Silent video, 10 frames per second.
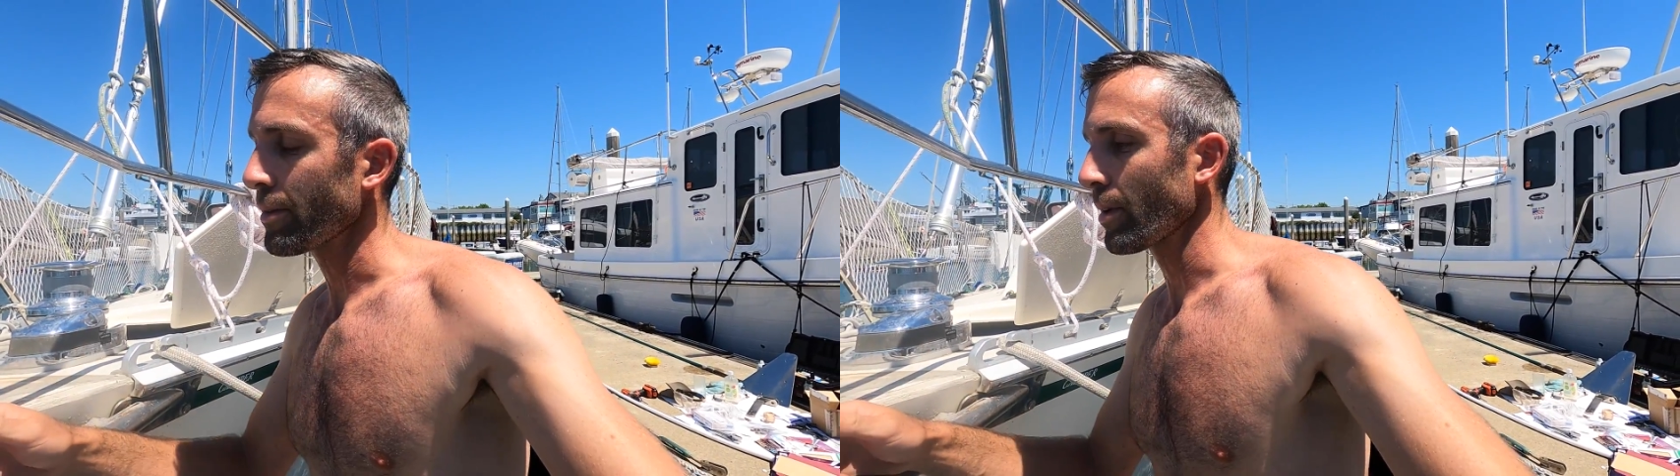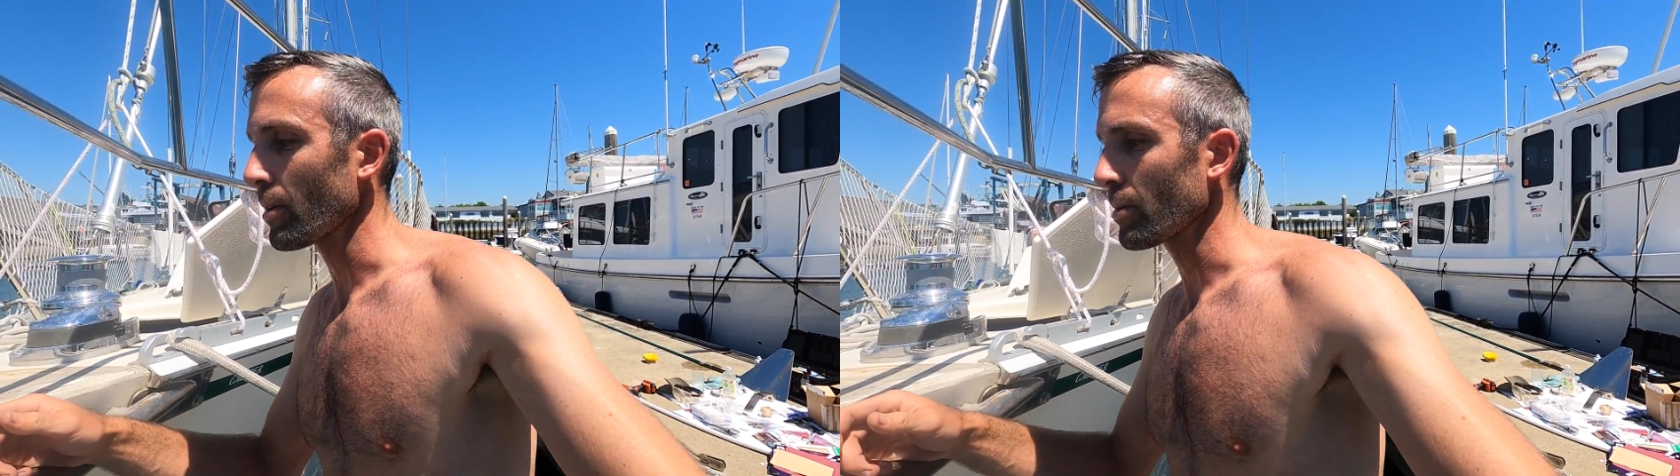
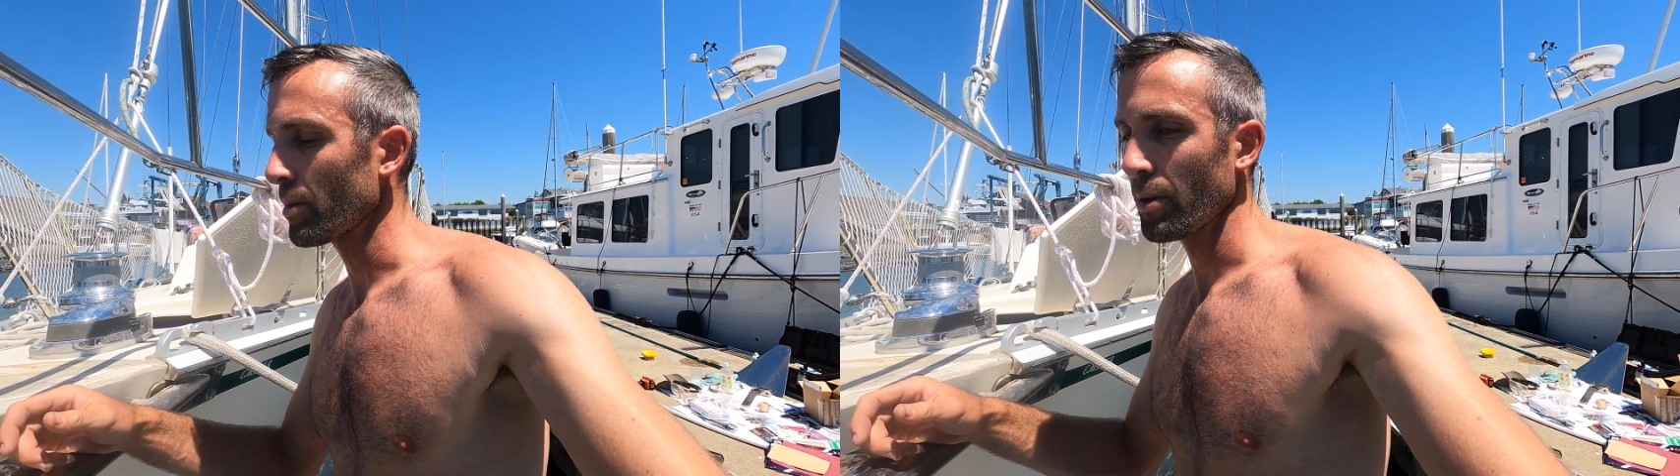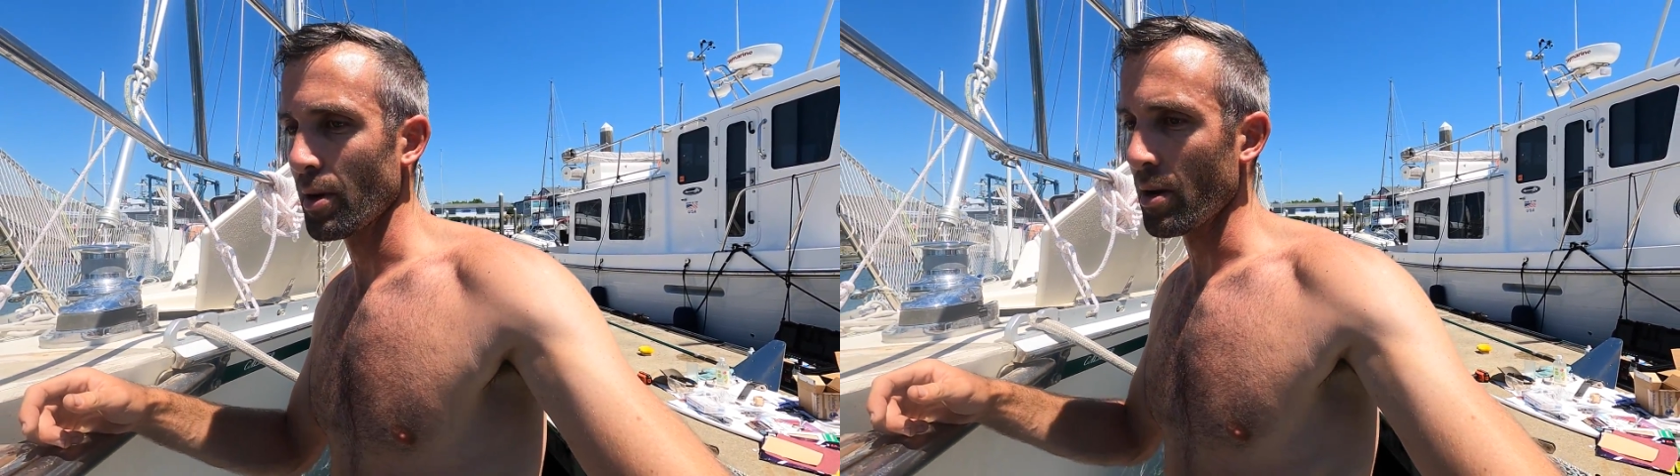So
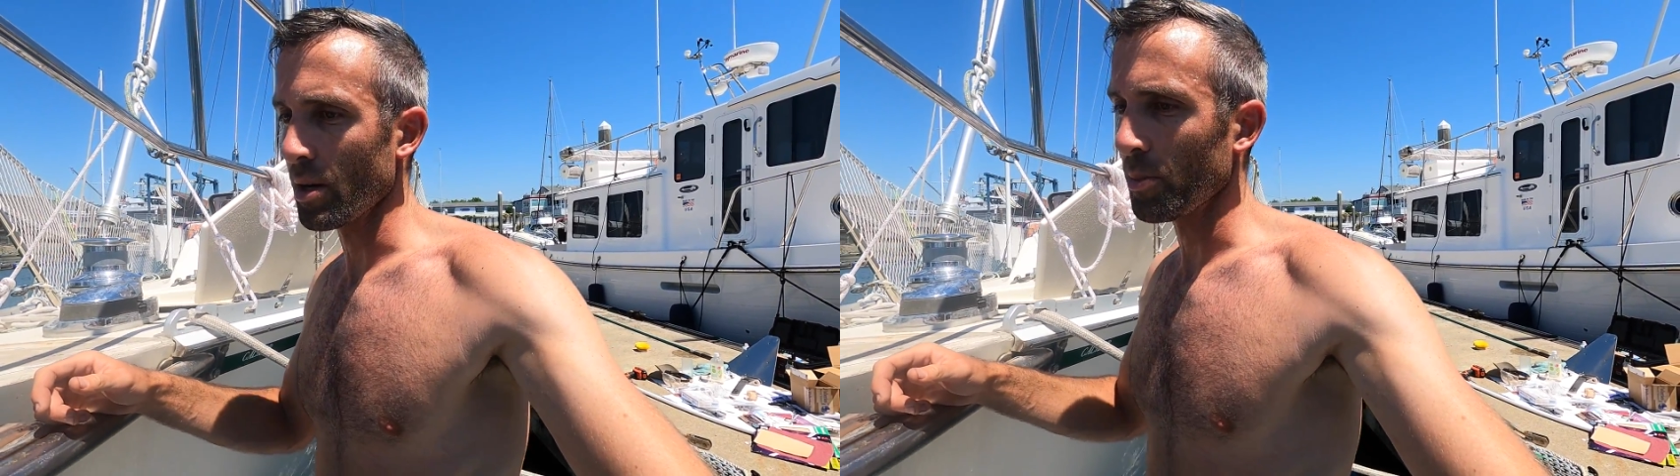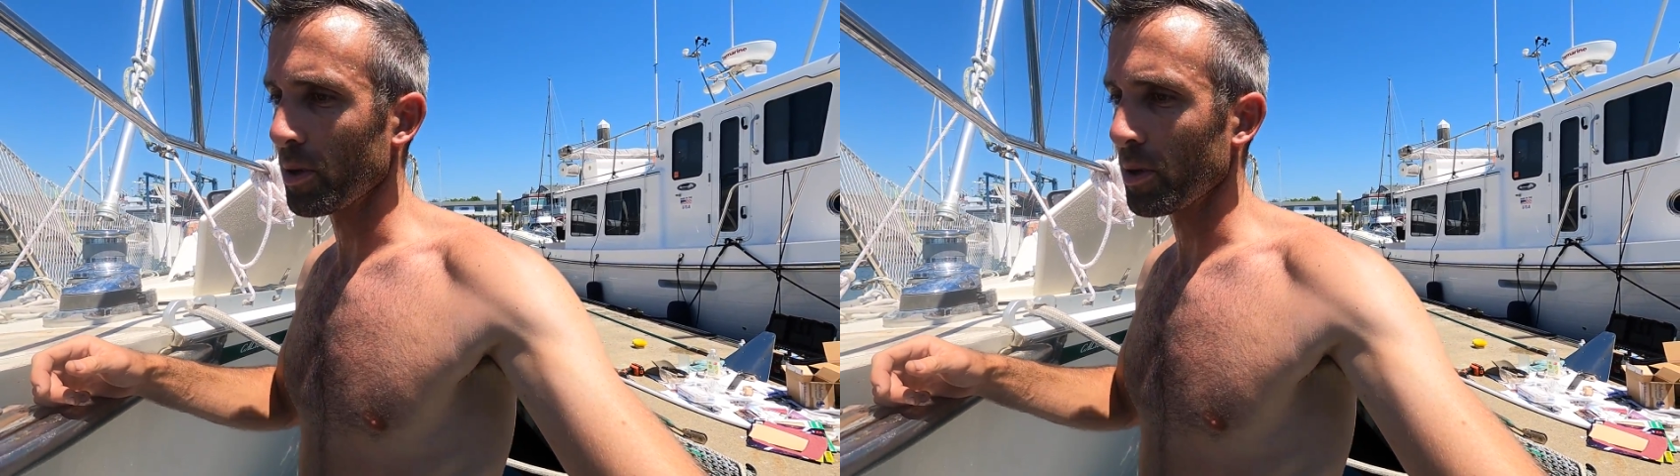it ended up